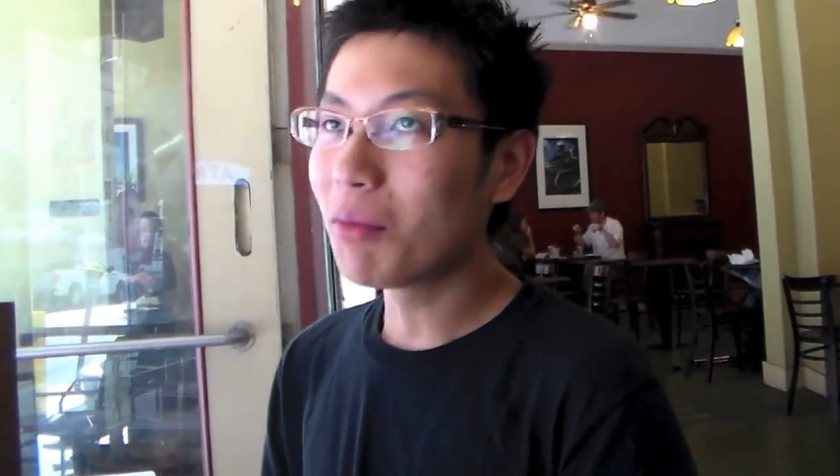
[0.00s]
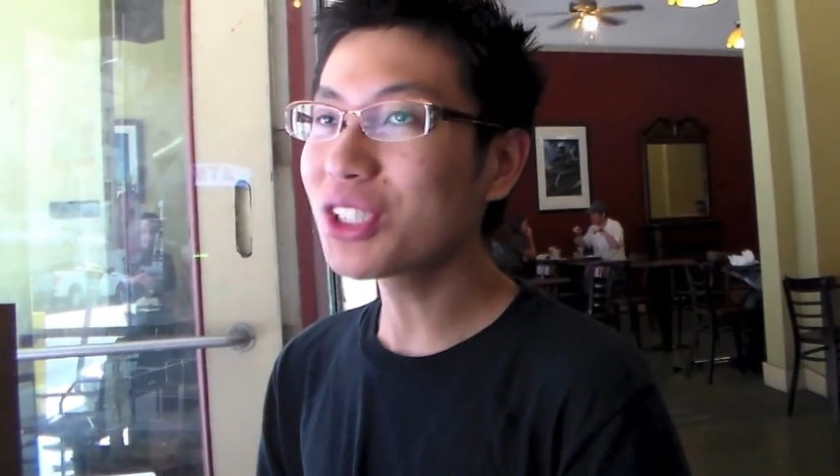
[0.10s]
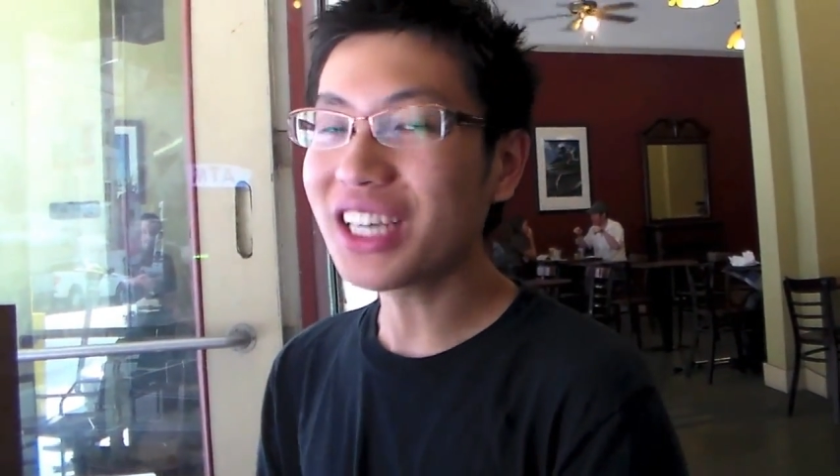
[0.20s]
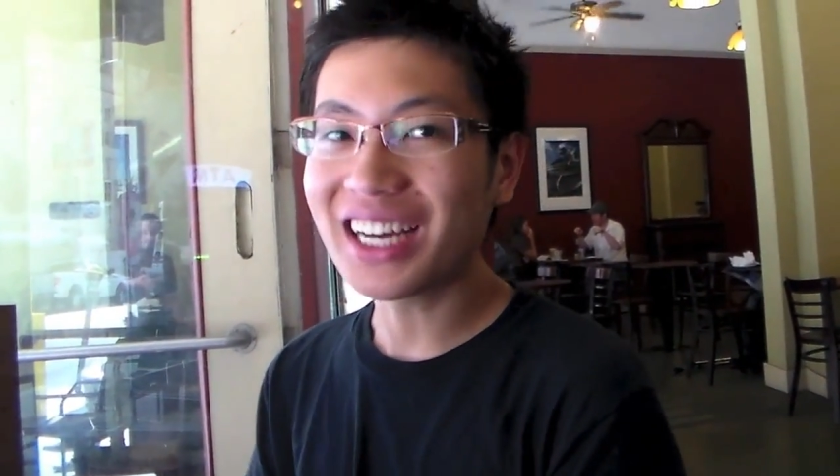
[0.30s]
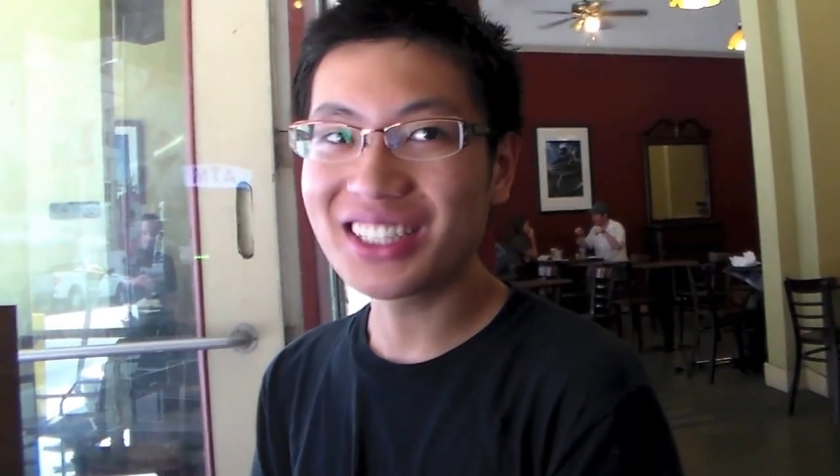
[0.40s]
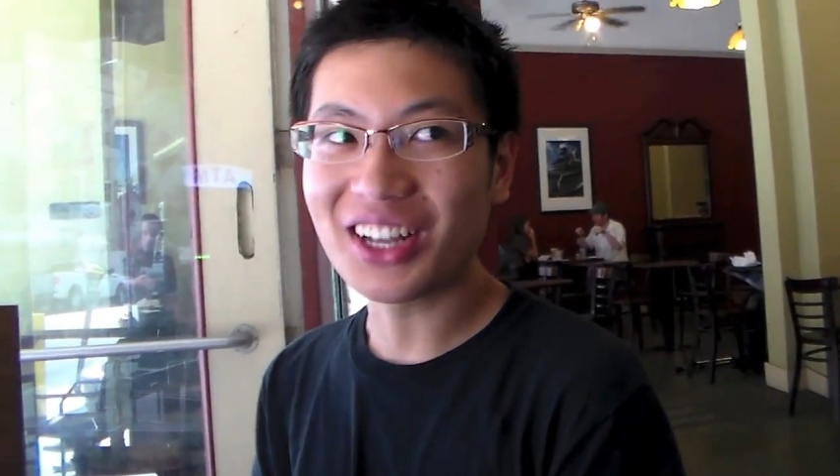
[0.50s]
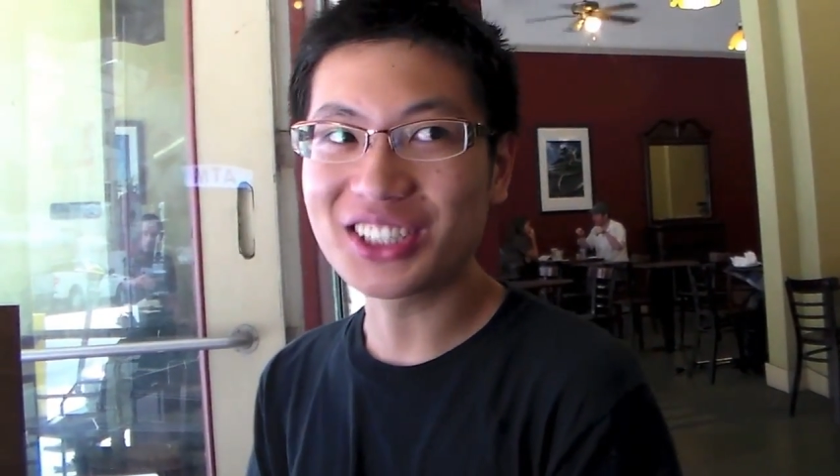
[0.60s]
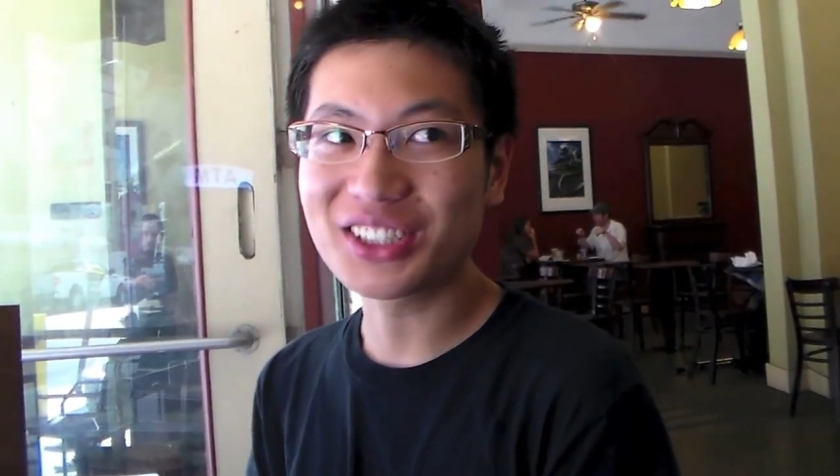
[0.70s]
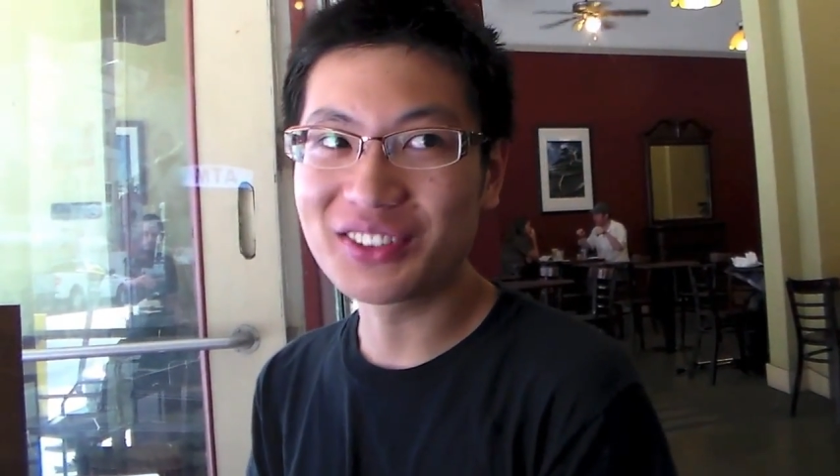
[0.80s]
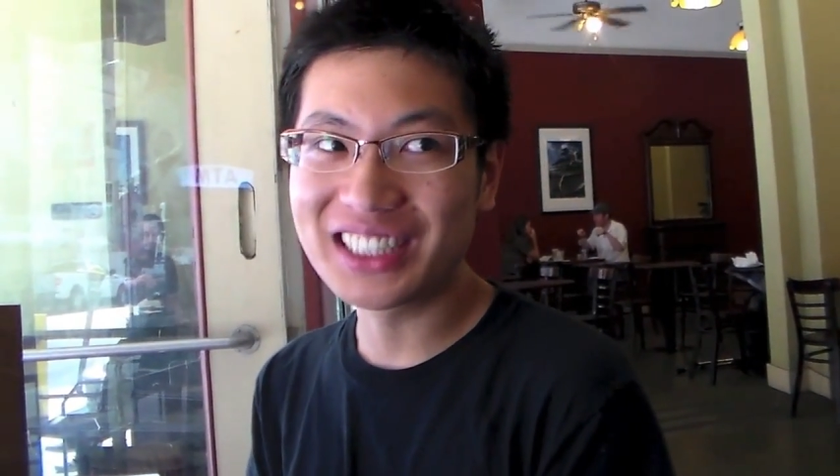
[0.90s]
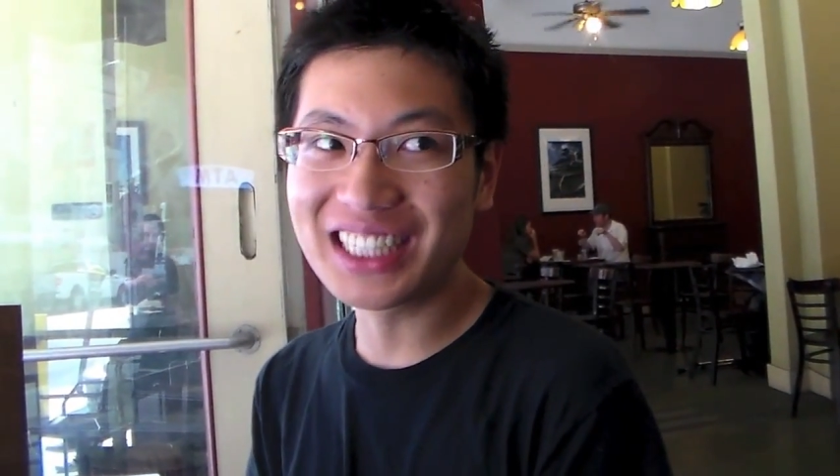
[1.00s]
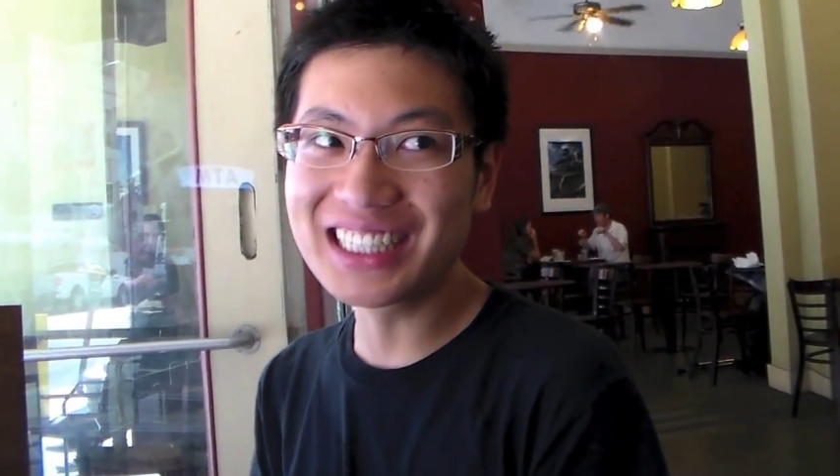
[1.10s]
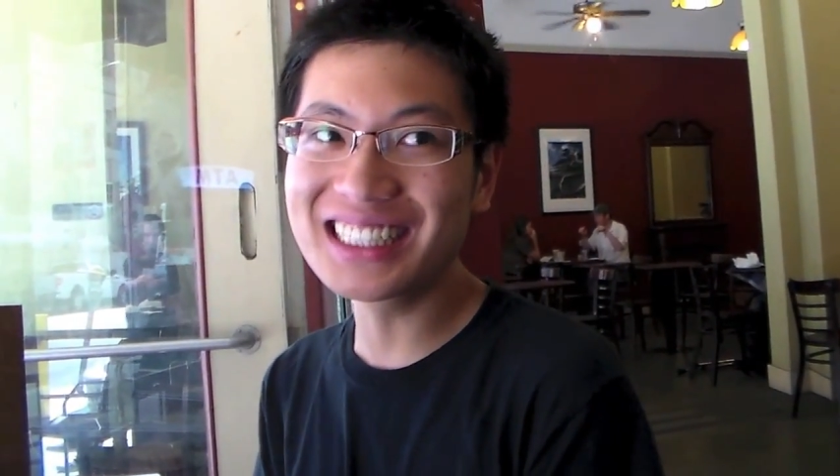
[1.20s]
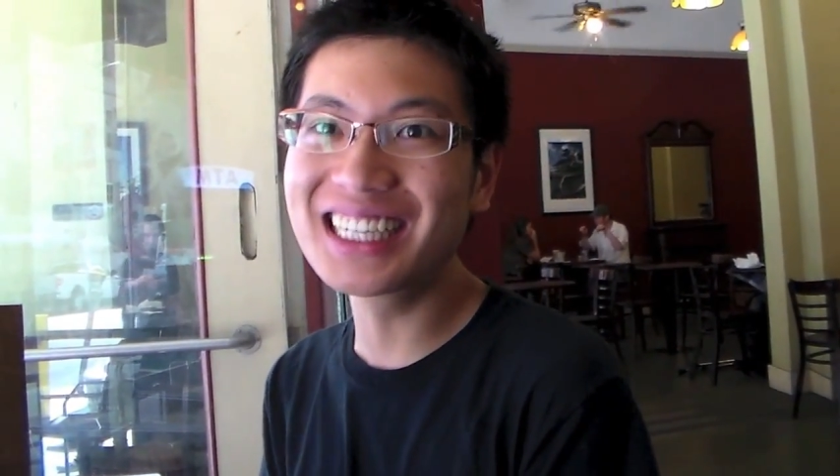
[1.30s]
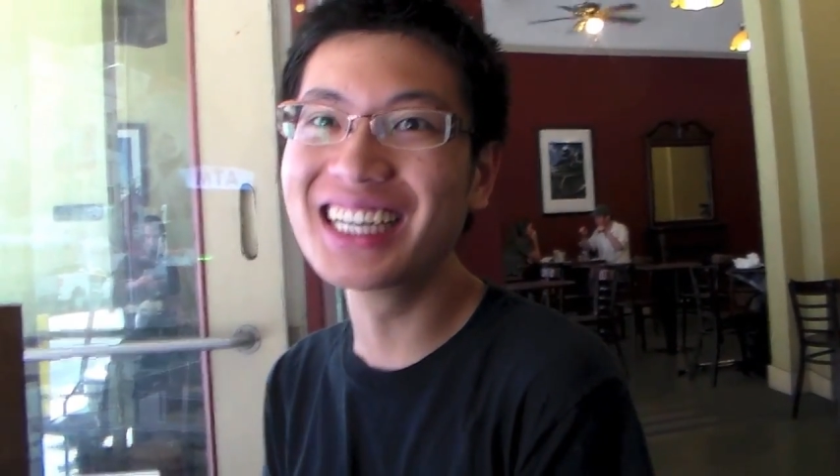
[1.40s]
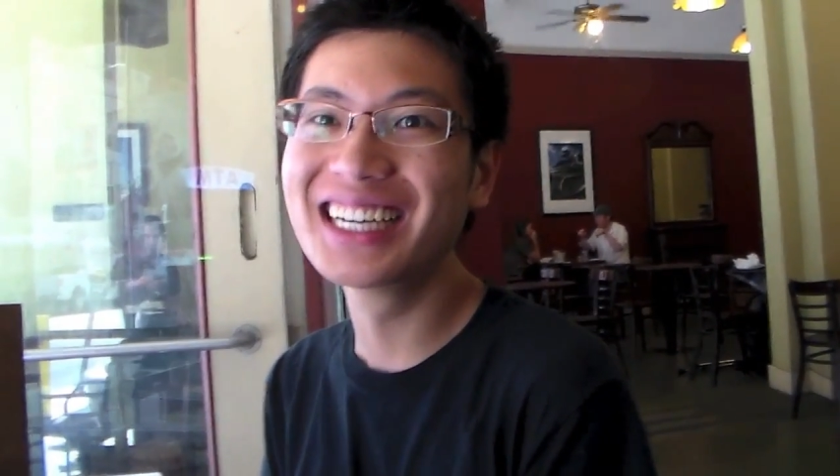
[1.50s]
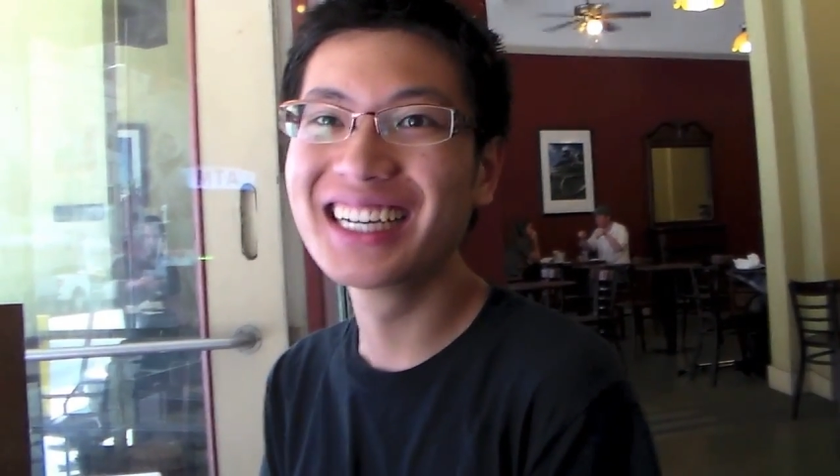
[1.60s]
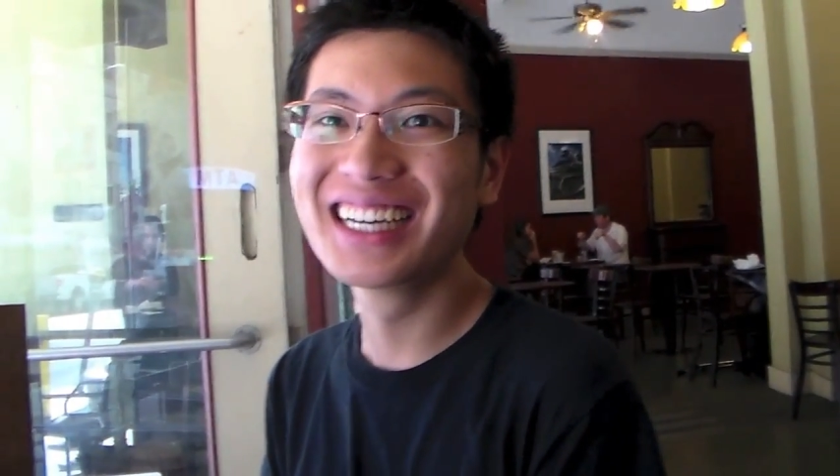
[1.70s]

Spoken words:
Mostly ideological reasons.